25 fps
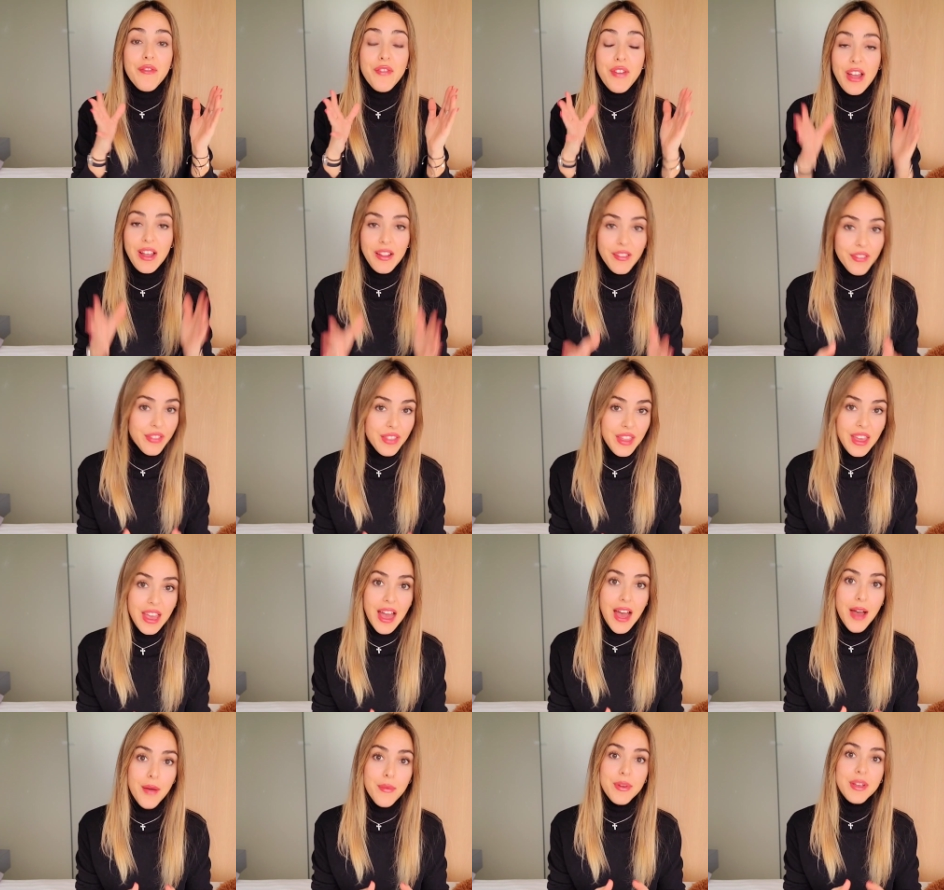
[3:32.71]
healthy
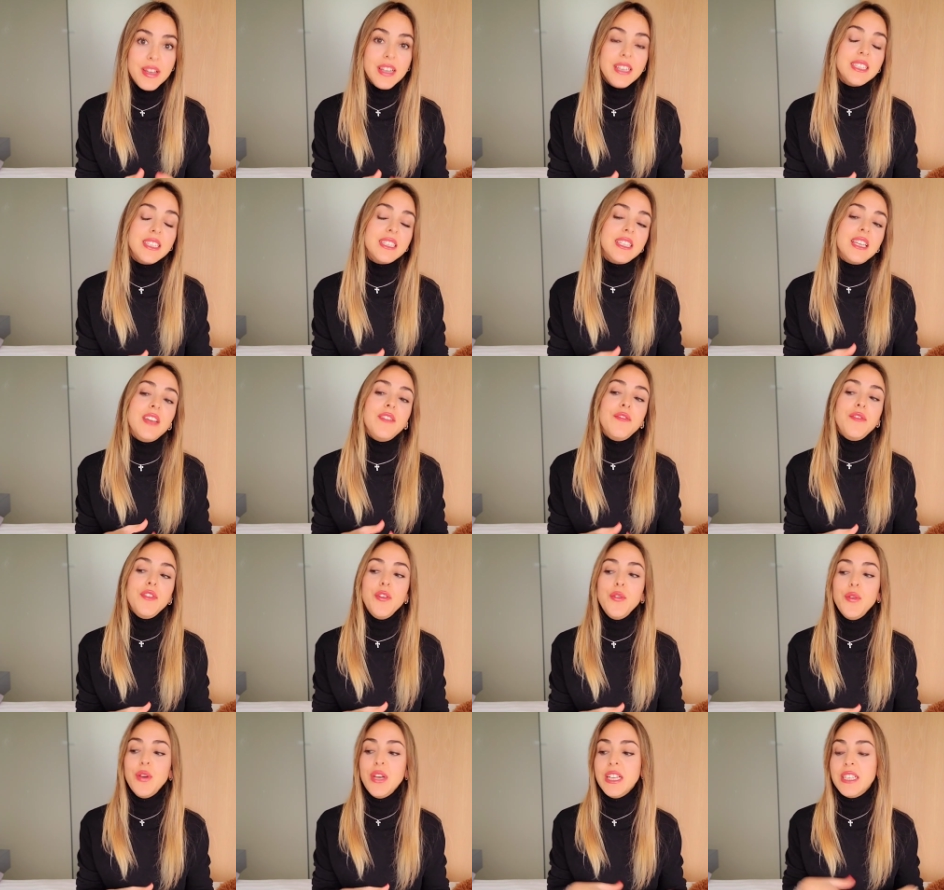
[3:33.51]
habits, if
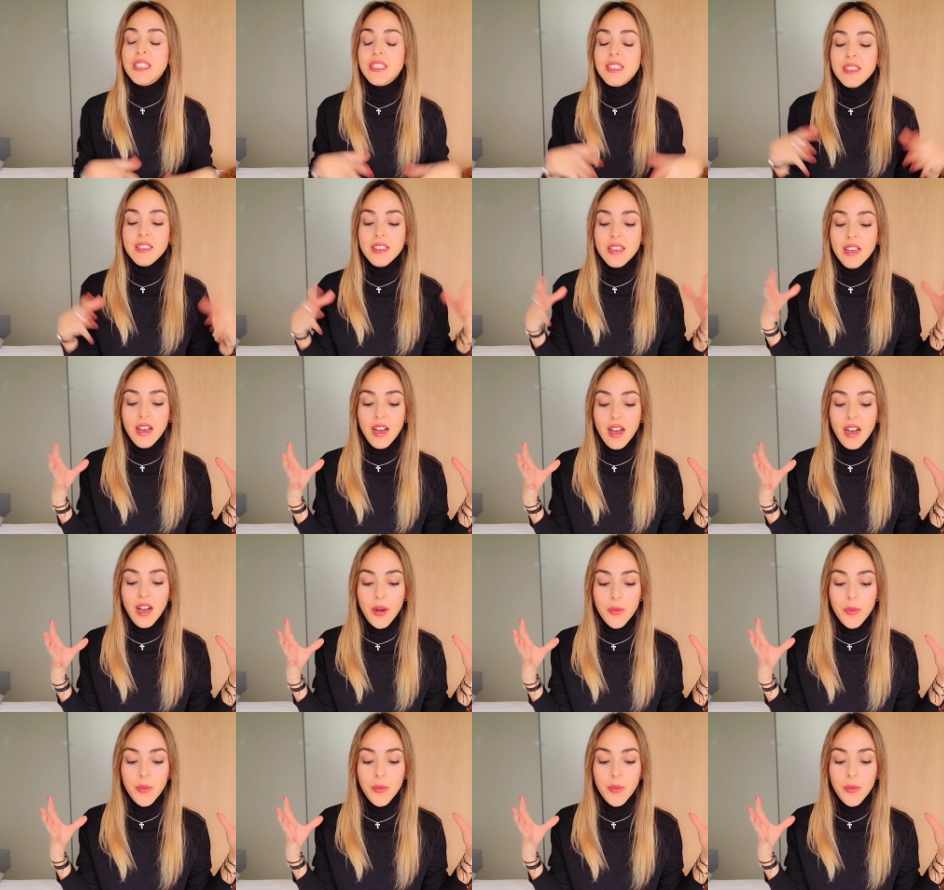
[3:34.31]
you eat the